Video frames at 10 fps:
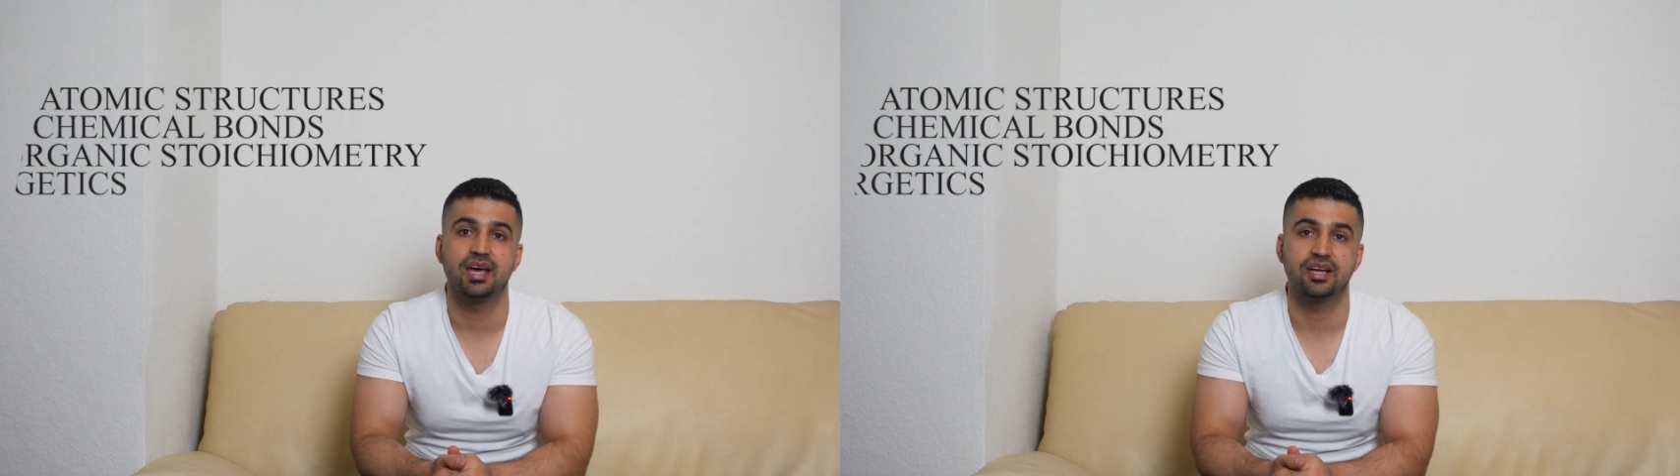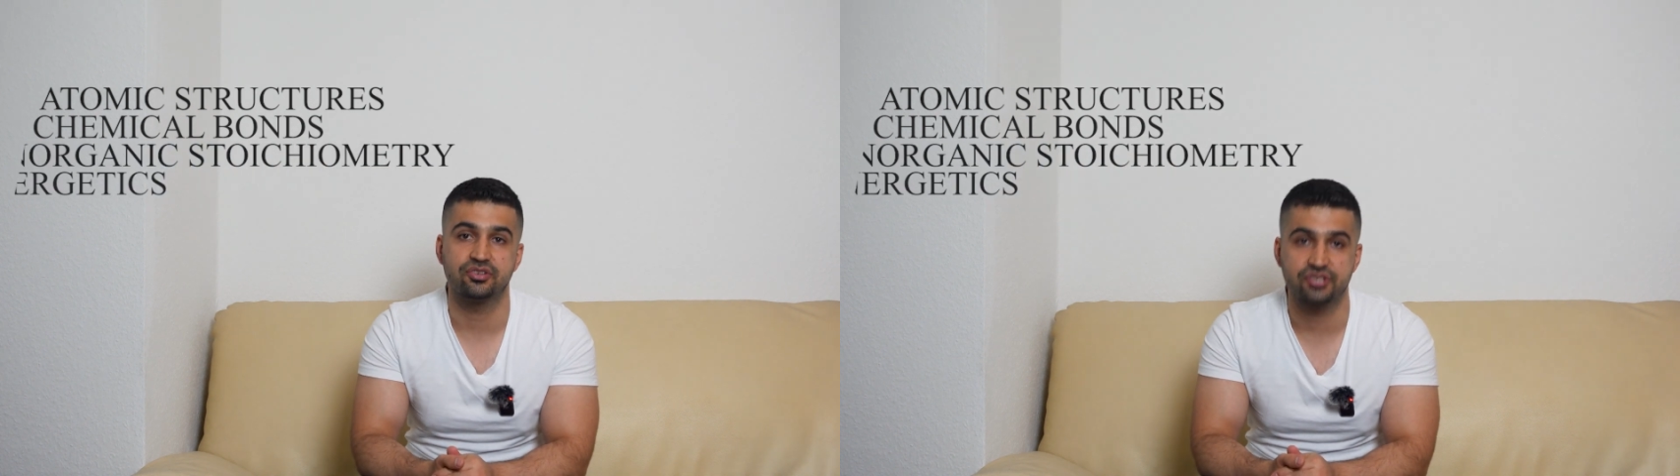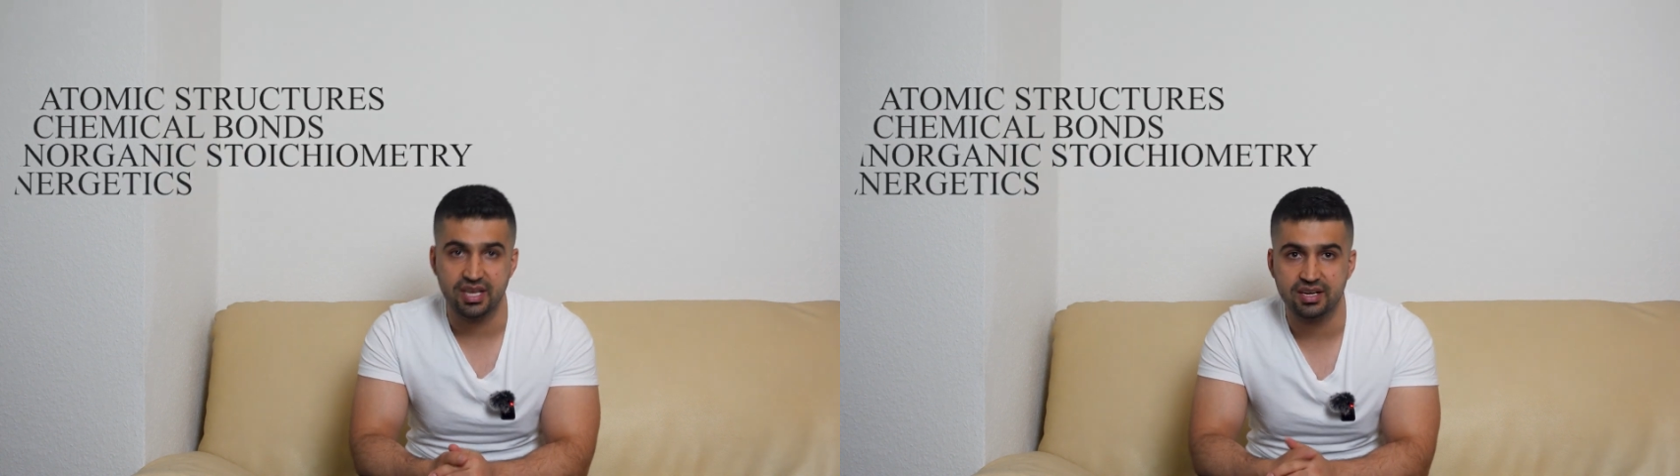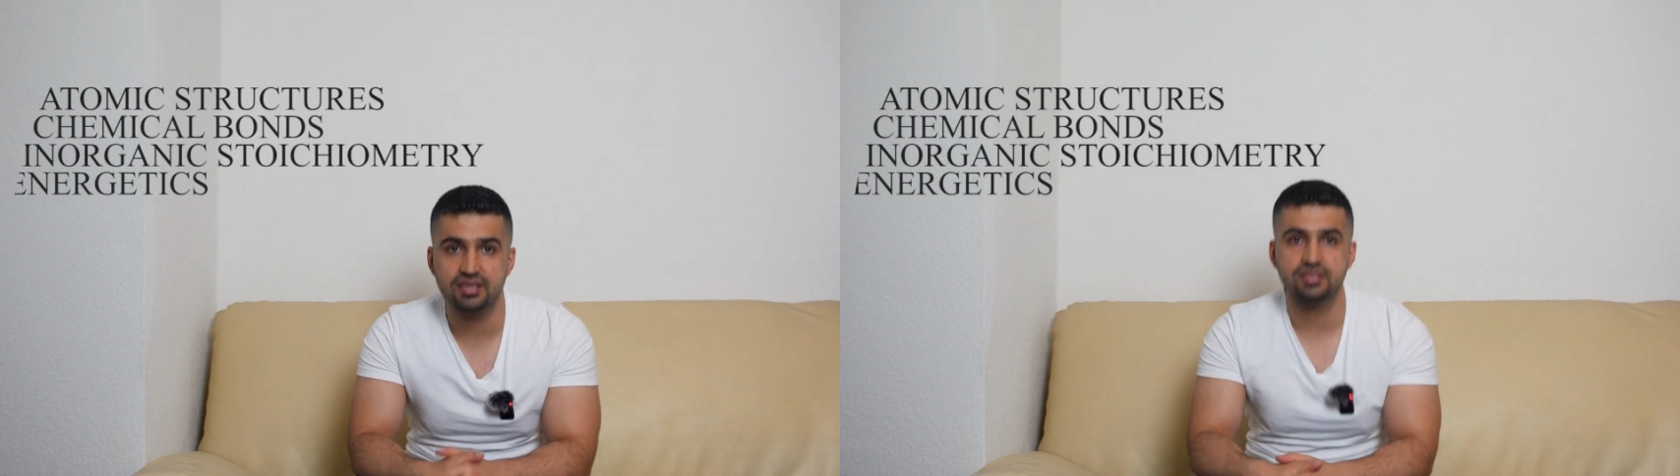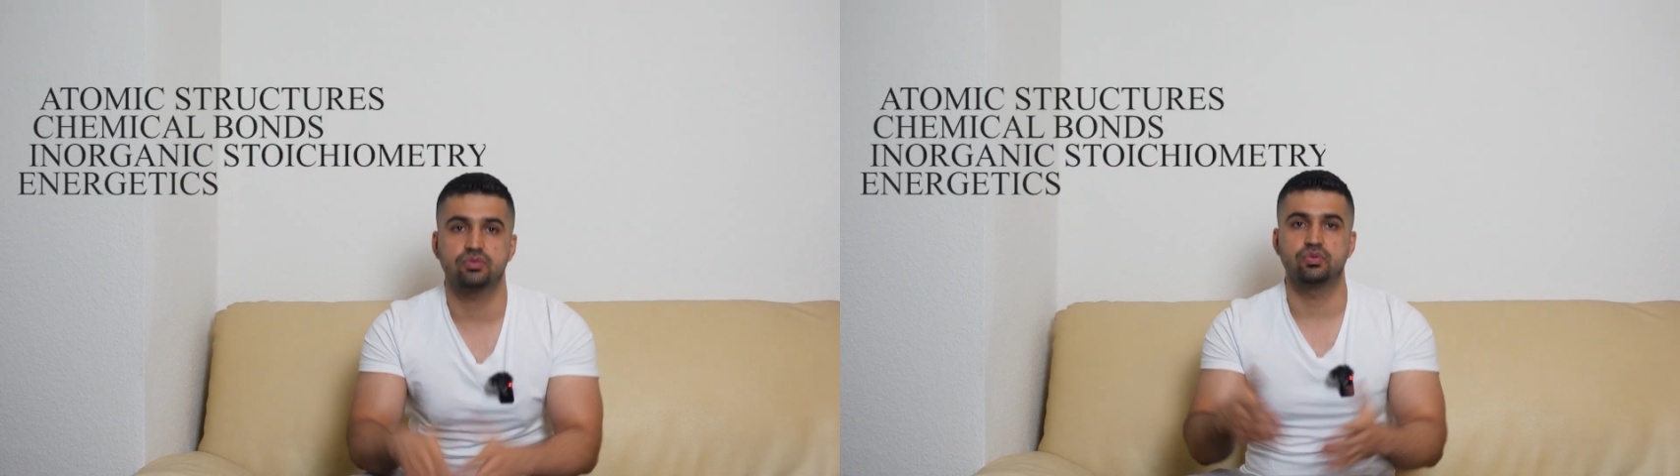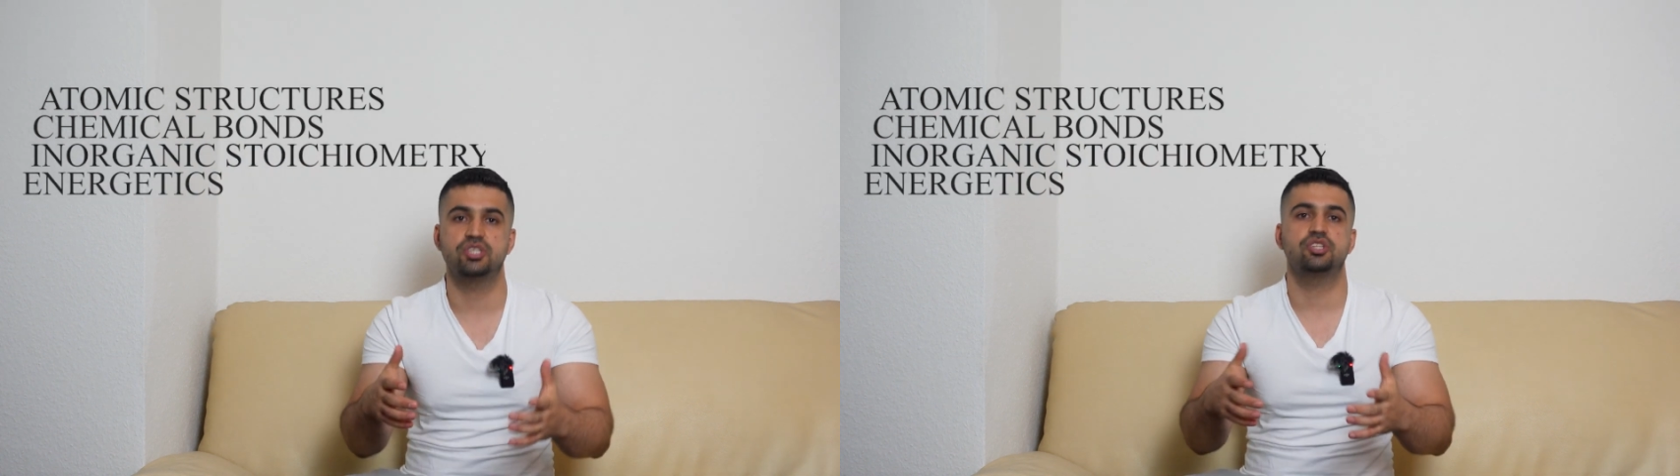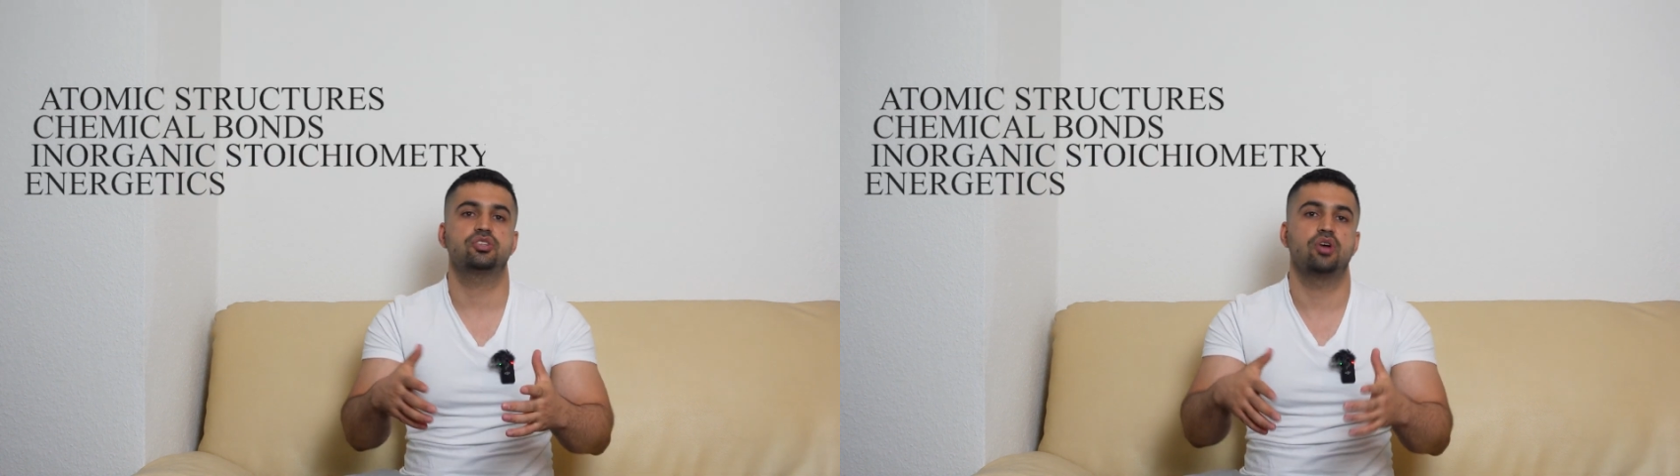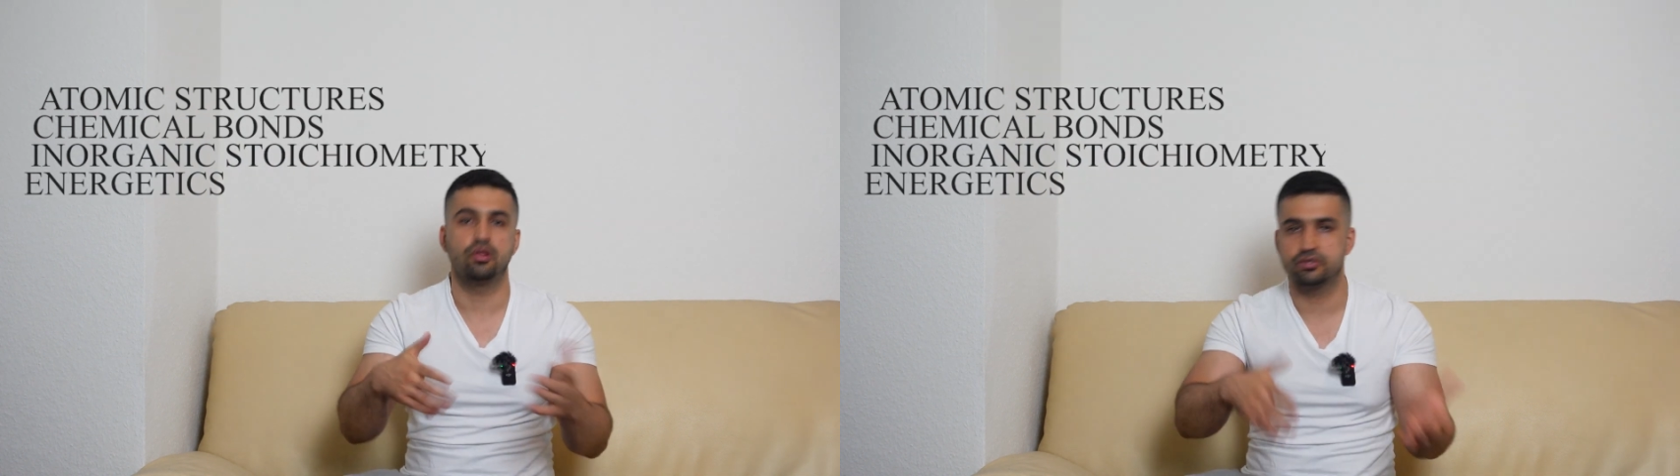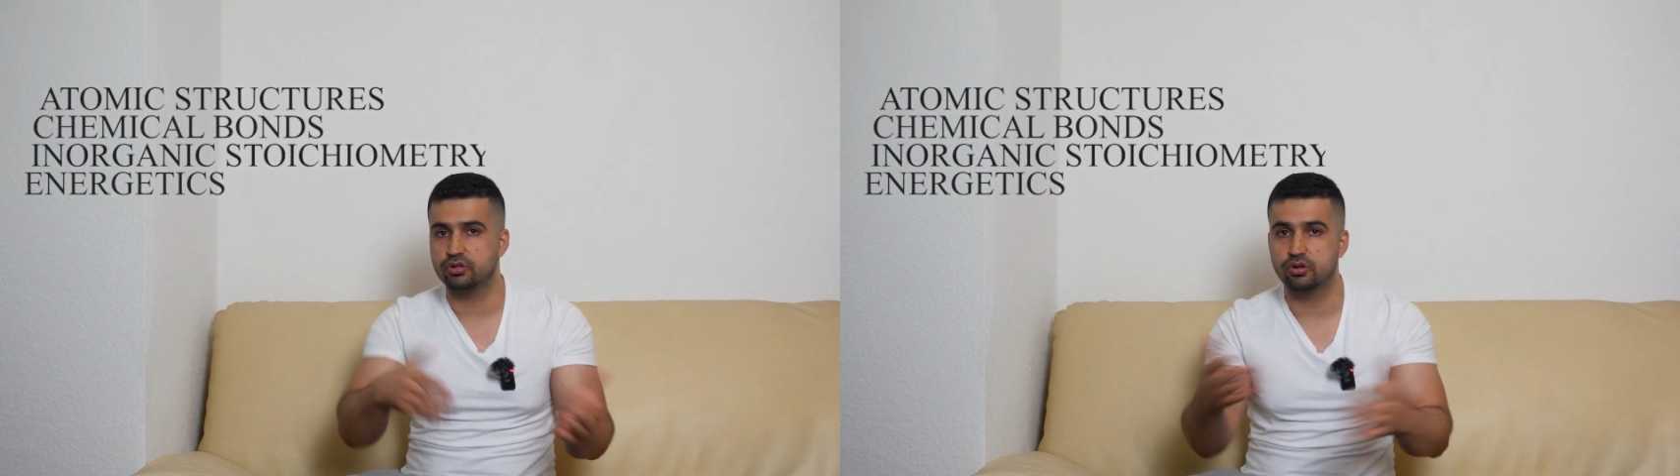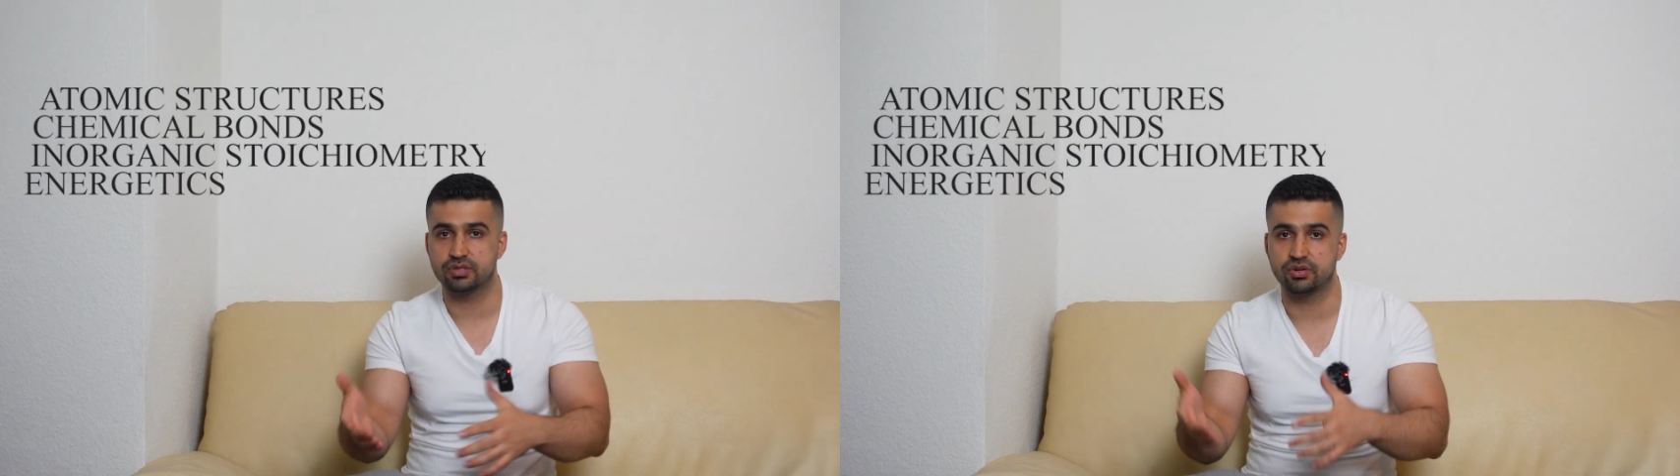energetics, which also
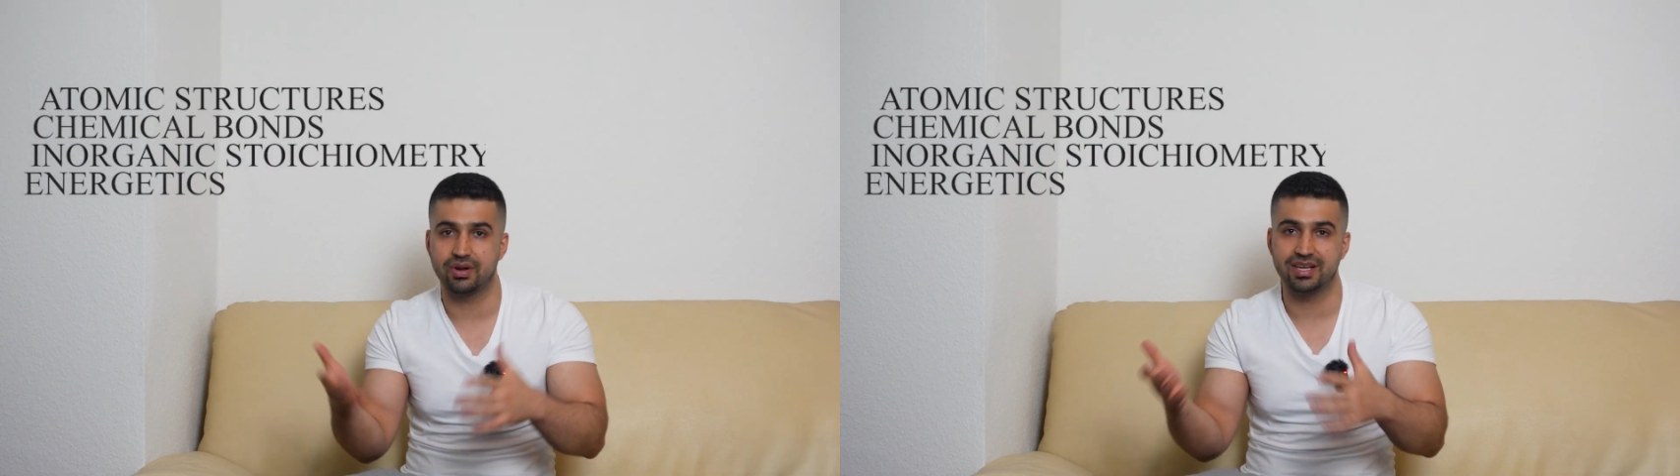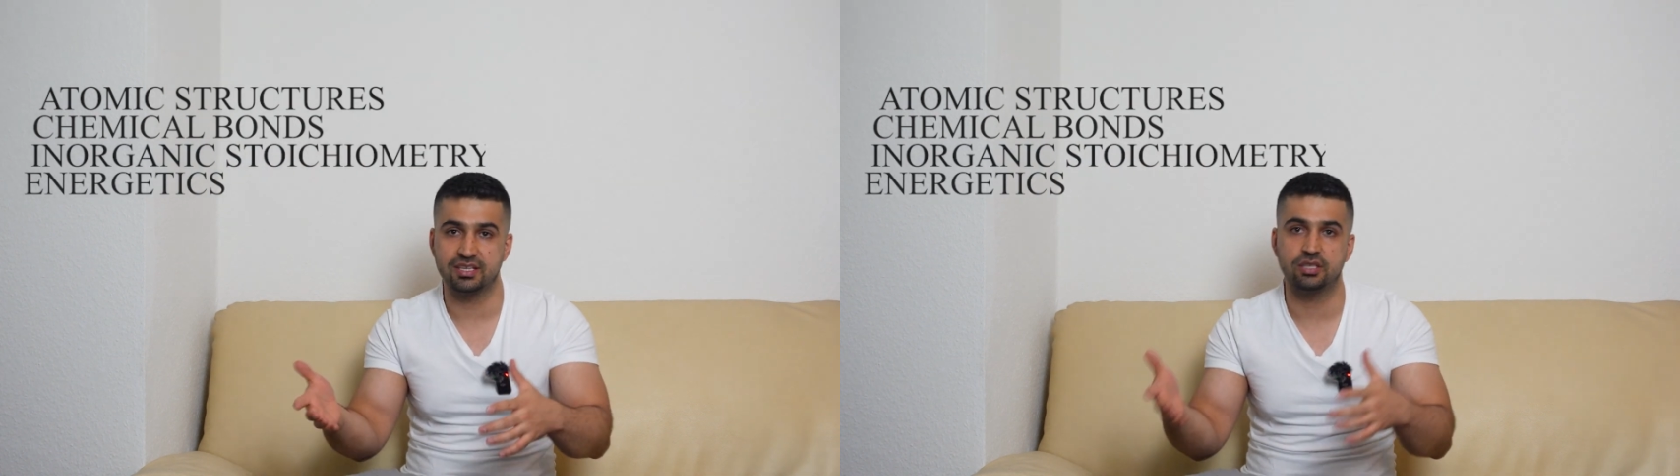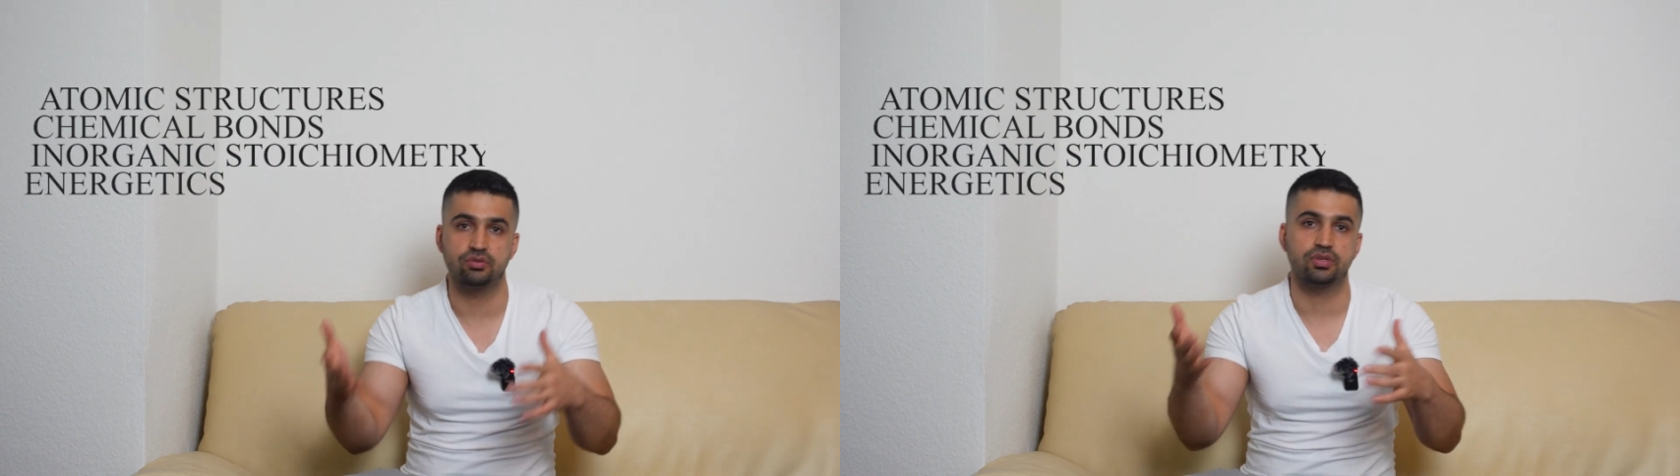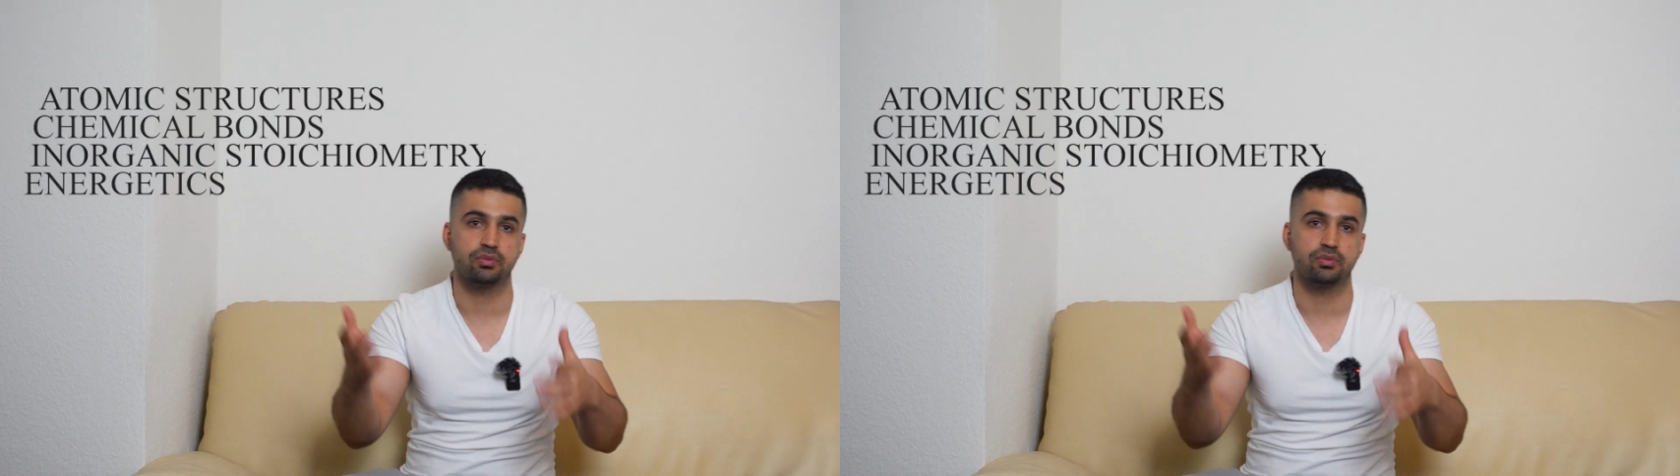closely related to